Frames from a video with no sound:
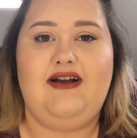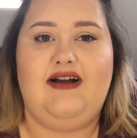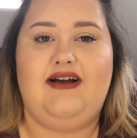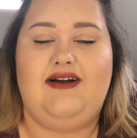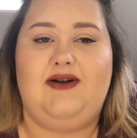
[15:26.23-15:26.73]

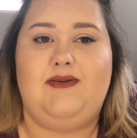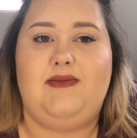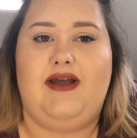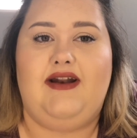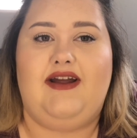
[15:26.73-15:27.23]

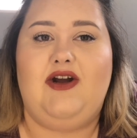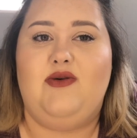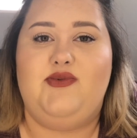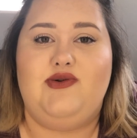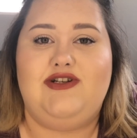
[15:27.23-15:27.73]
and I
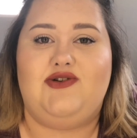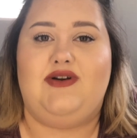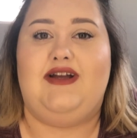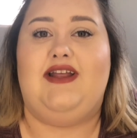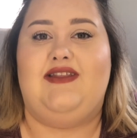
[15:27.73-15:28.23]
hope you
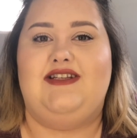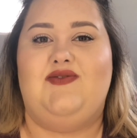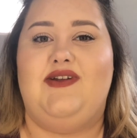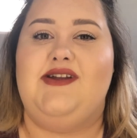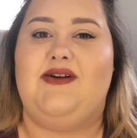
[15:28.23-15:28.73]
enjoy this
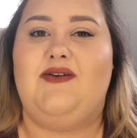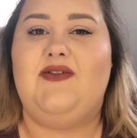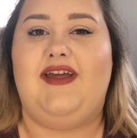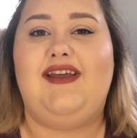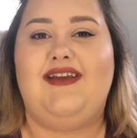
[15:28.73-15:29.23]
video.
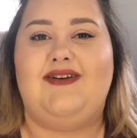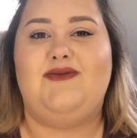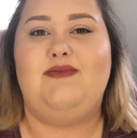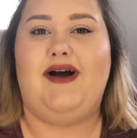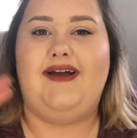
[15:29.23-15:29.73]
Thank you.
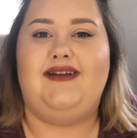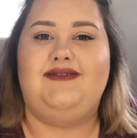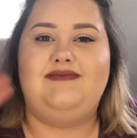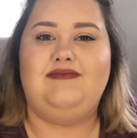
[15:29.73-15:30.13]
Bye.